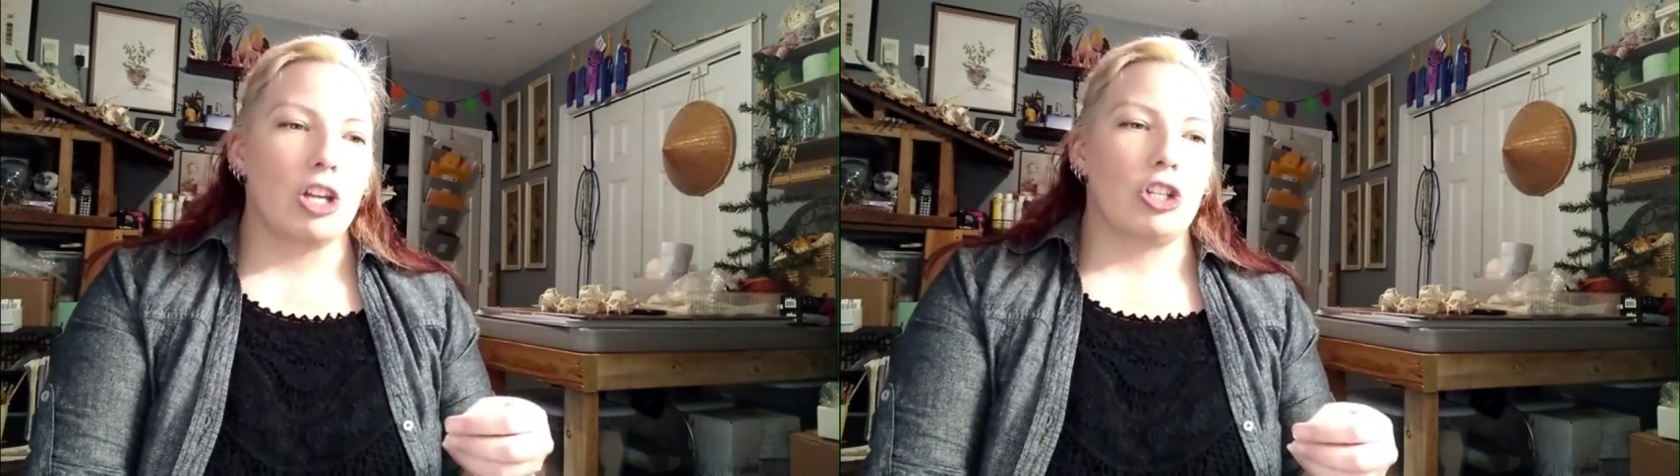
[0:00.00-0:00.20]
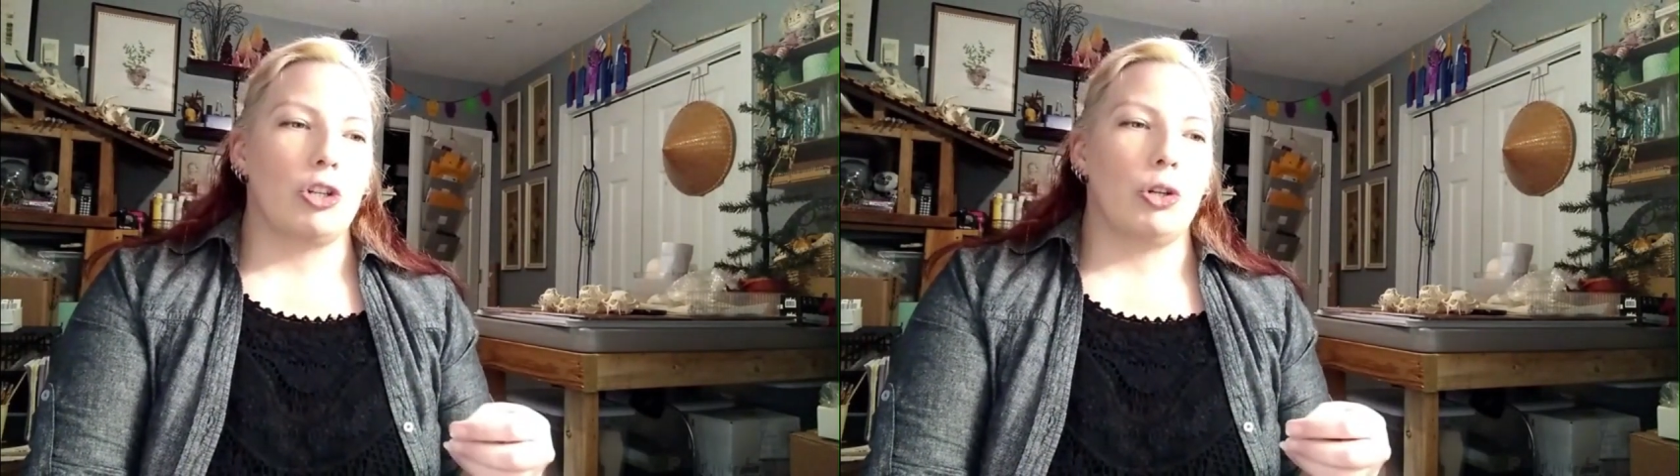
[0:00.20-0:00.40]

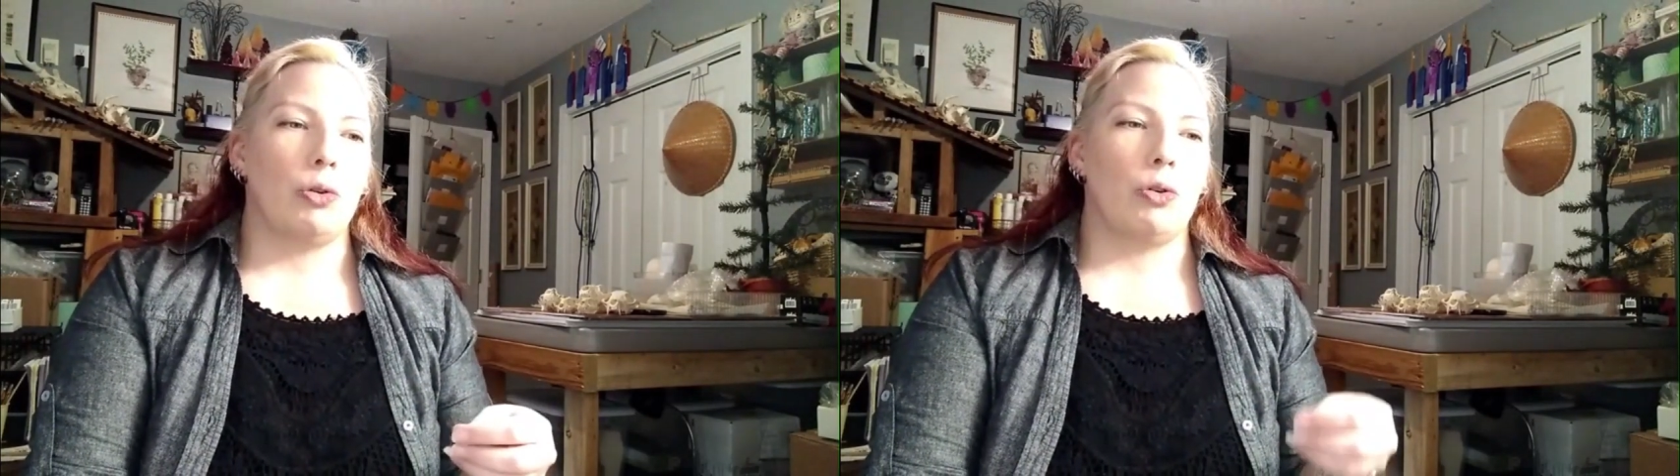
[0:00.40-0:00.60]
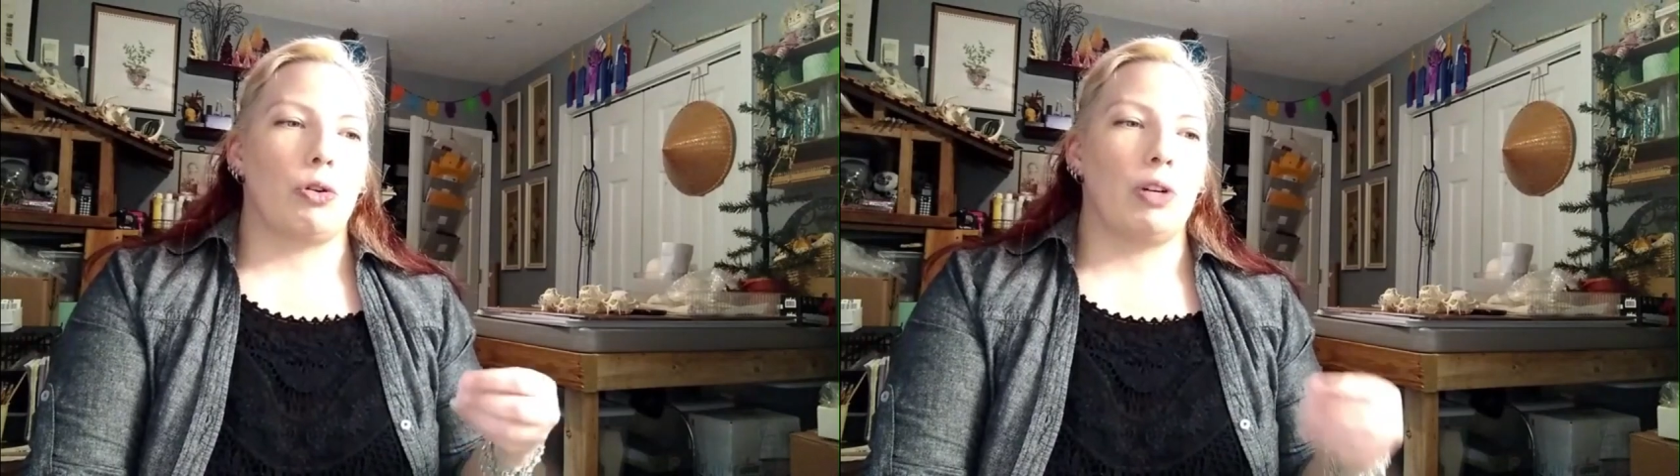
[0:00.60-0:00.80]

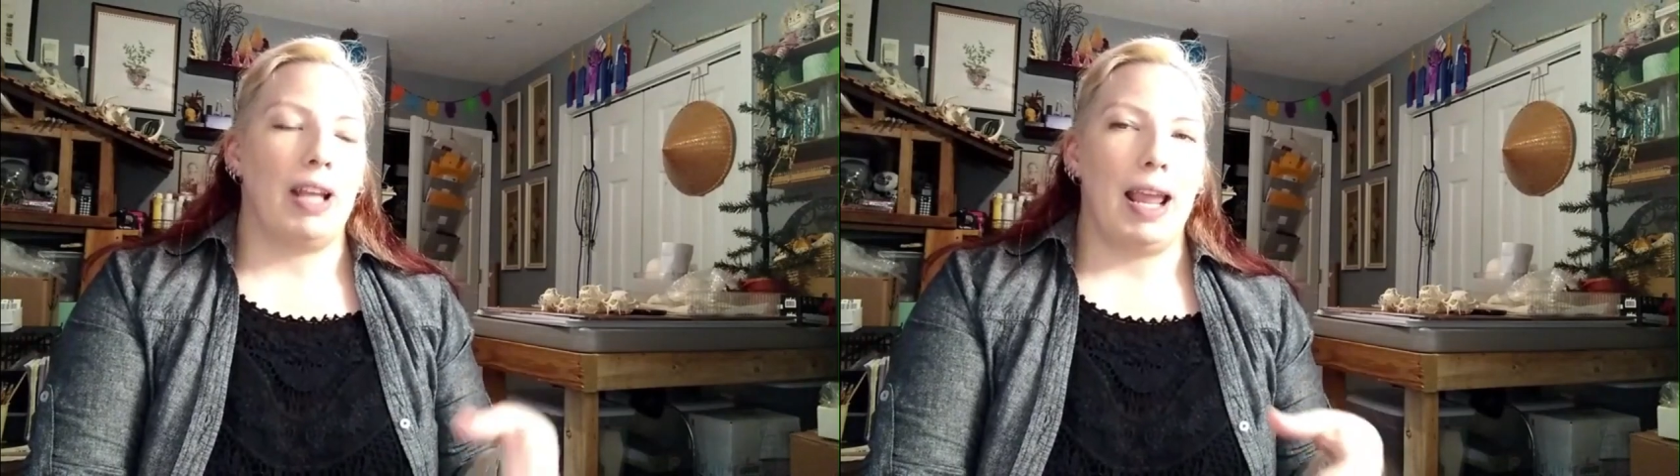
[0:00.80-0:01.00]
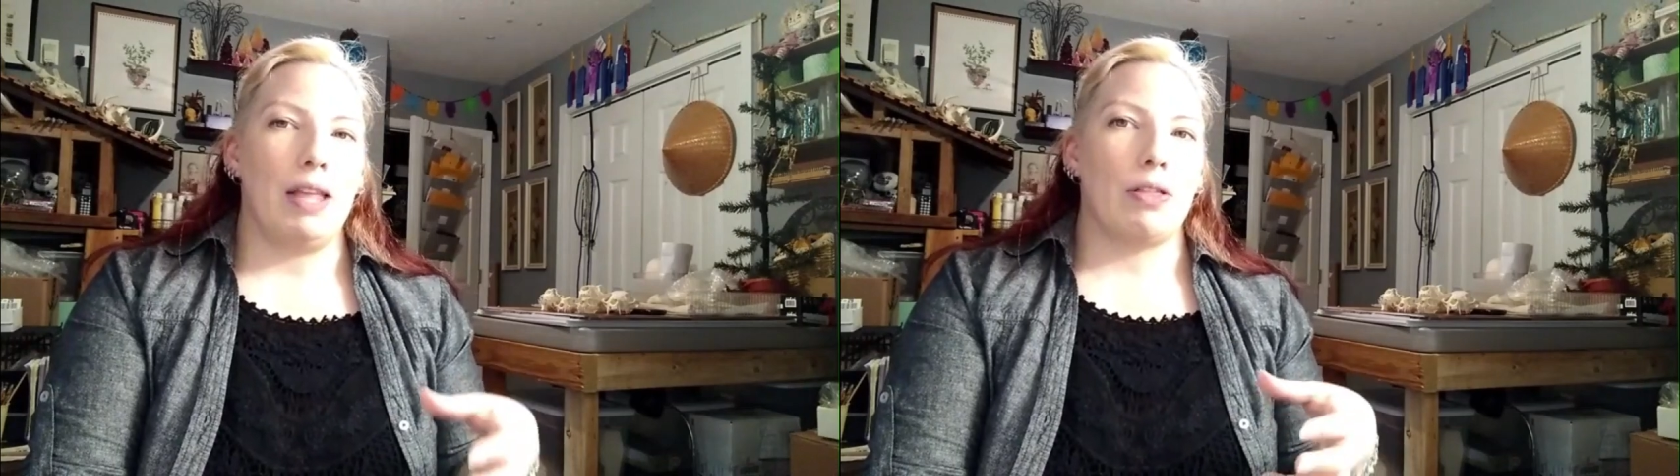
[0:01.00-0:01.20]
to
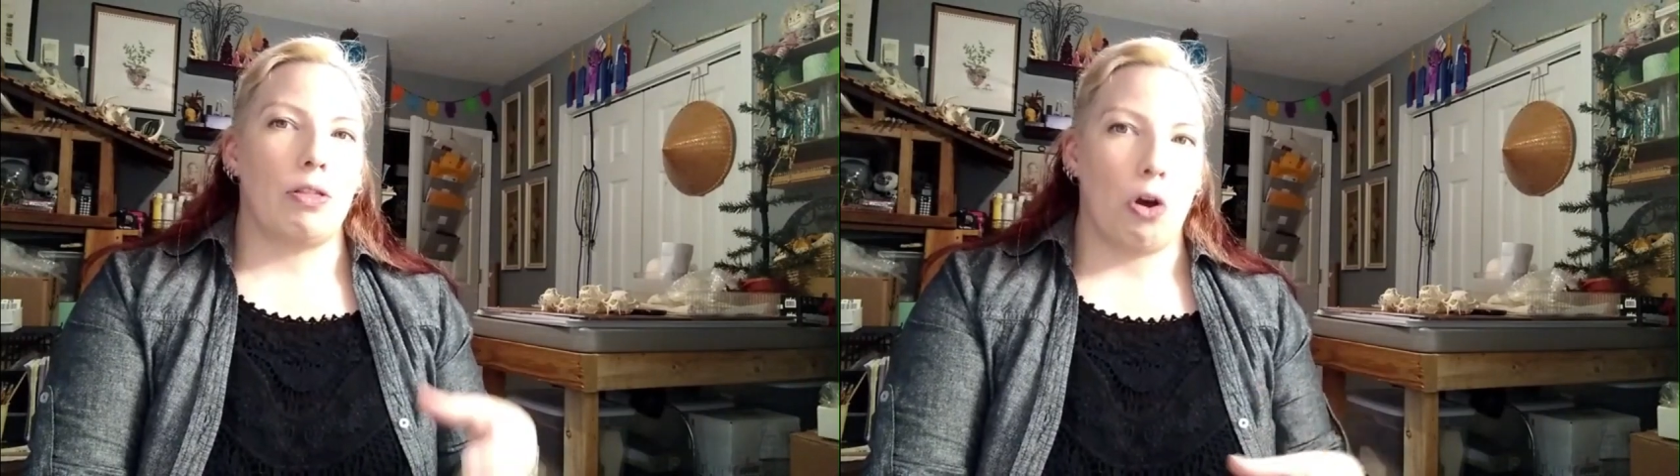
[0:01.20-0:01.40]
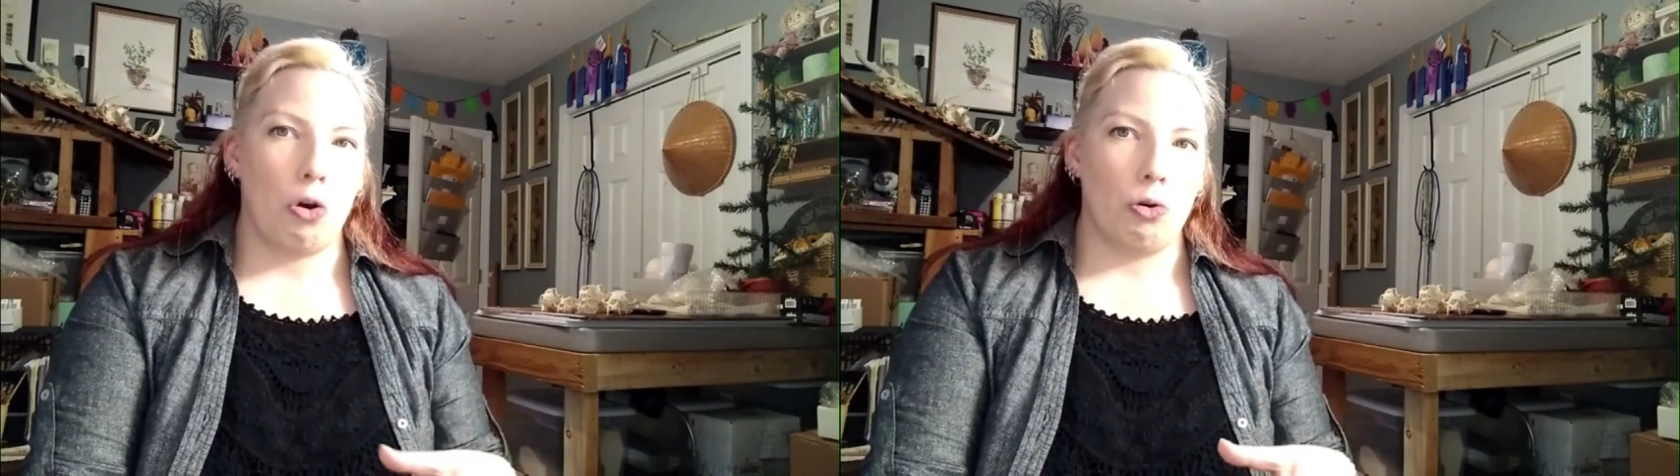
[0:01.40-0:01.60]
create
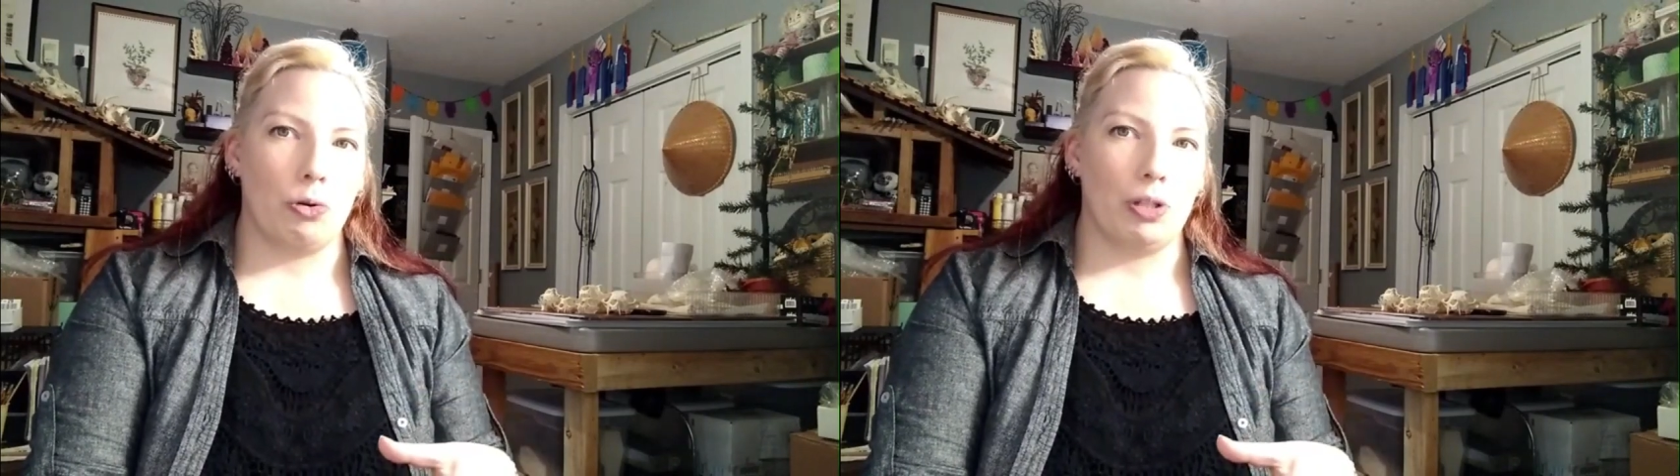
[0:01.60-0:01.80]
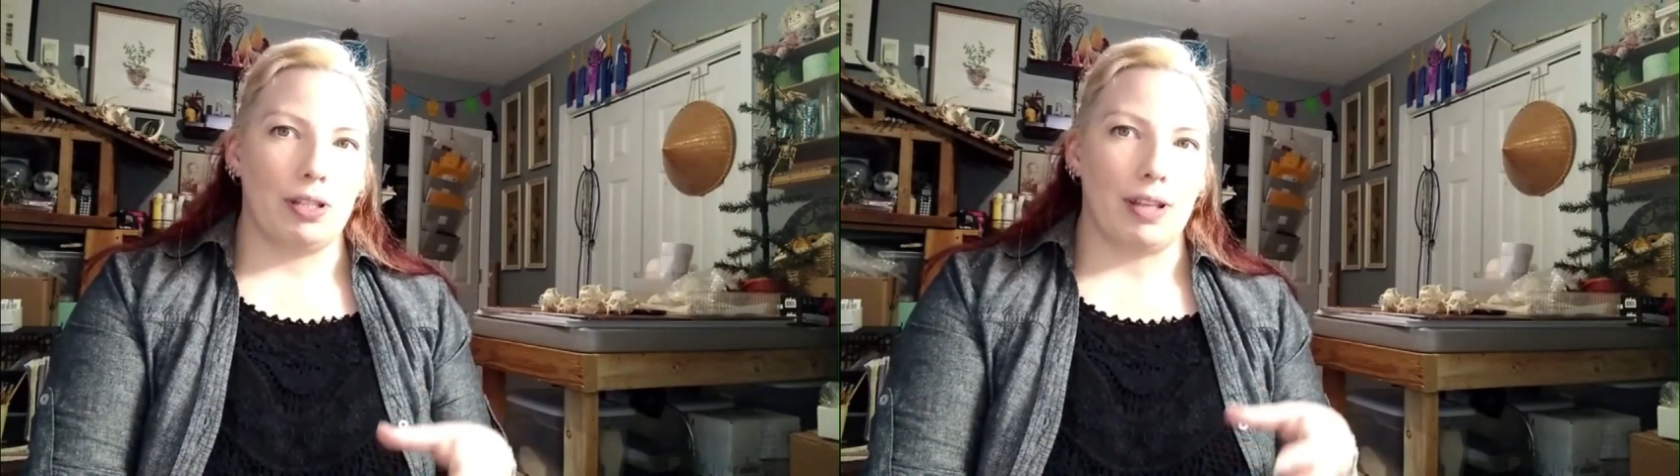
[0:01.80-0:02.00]

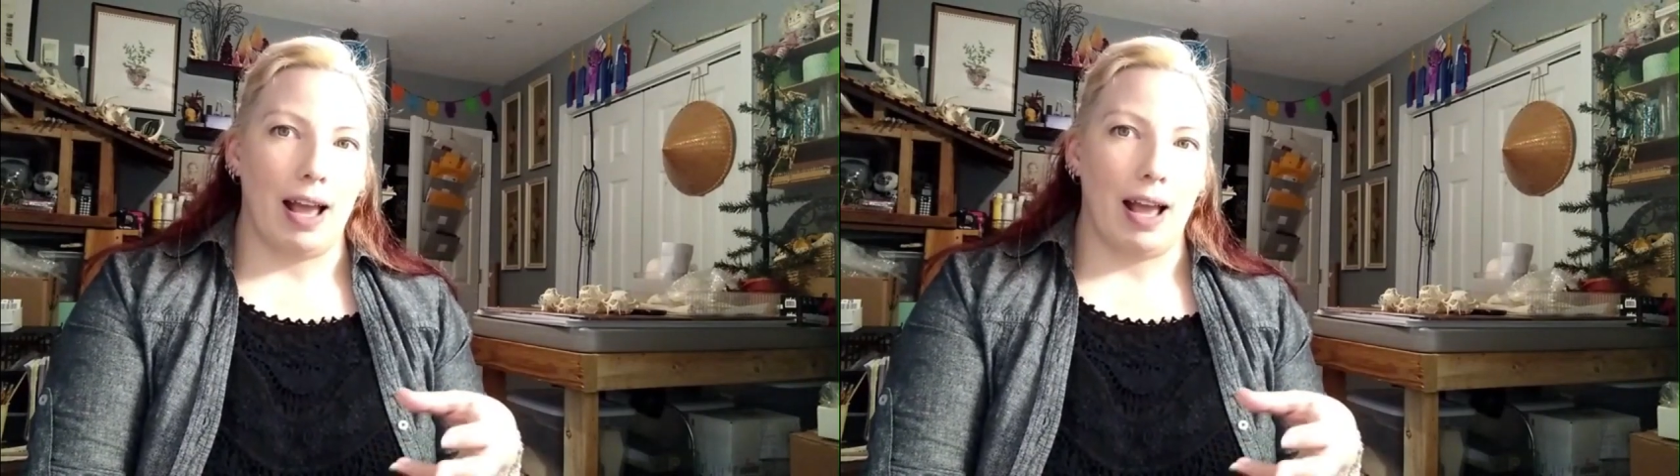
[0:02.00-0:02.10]
those